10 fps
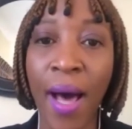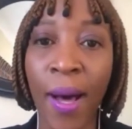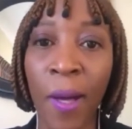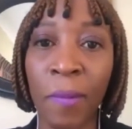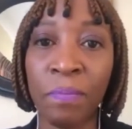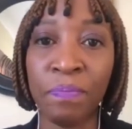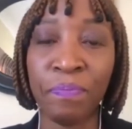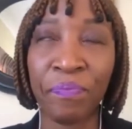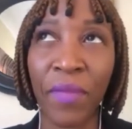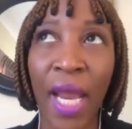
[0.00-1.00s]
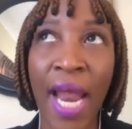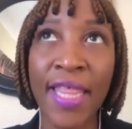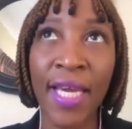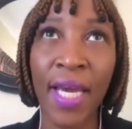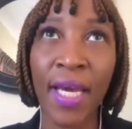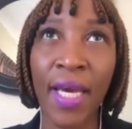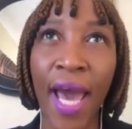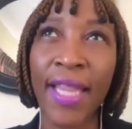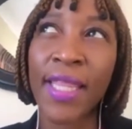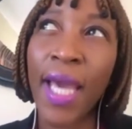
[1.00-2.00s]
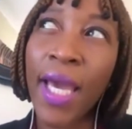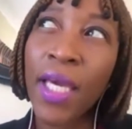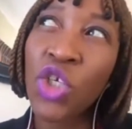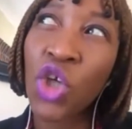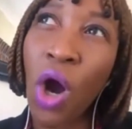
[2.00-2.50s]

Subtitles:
And I think at the age